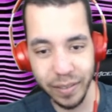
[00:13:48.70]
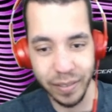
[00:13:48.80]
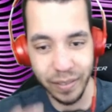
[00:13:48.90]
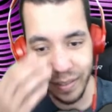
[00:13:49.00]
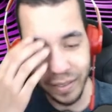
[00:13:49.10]

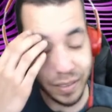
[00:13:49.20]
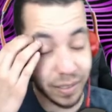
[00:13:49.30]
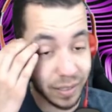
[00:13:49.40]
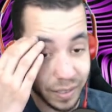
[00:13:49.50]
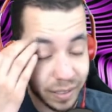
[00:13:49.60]

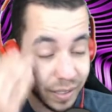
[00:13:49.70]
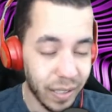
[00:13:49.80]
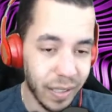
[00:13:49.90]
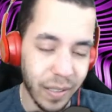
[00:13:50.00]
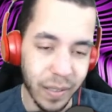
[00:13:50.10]

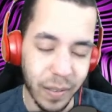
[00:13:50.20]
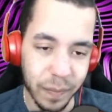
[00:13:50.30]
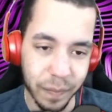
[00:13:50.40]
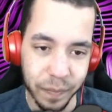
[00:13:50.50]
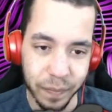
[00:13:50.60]

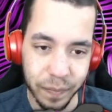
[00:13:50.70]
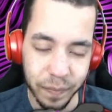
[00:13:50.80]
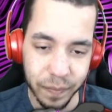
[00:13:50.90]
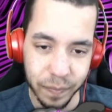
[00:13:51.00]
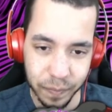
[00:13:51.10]

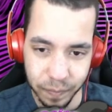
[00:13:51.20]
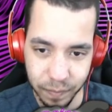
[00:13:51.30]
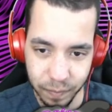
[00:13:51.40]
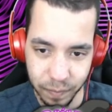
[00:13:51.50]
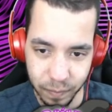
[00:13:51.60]

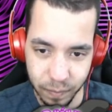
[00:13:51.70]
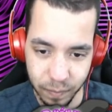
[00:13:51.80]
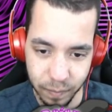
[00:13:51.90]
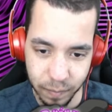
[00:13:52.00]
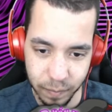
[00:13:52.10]

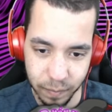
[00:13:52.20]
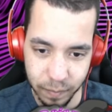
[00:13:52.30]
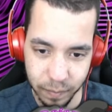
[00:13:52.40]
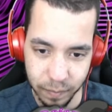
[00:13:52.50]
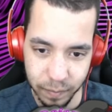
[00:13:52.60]

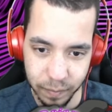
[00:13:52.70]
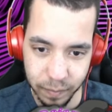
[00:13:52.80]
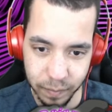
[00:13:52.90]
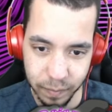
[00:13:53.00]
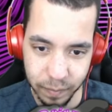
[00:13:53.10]

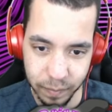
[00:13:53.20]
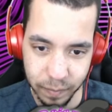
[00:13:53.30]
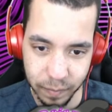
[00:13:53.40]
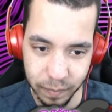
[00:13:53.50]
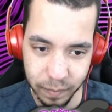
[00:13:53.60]

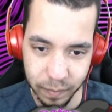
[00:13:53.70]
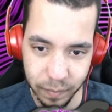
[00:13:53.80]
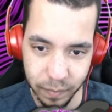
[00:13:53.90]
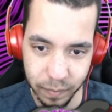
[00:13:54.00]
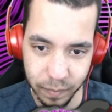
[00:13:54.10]

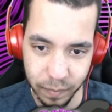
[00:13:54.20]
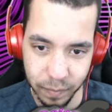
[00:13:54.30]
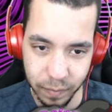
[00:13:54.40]
(silence)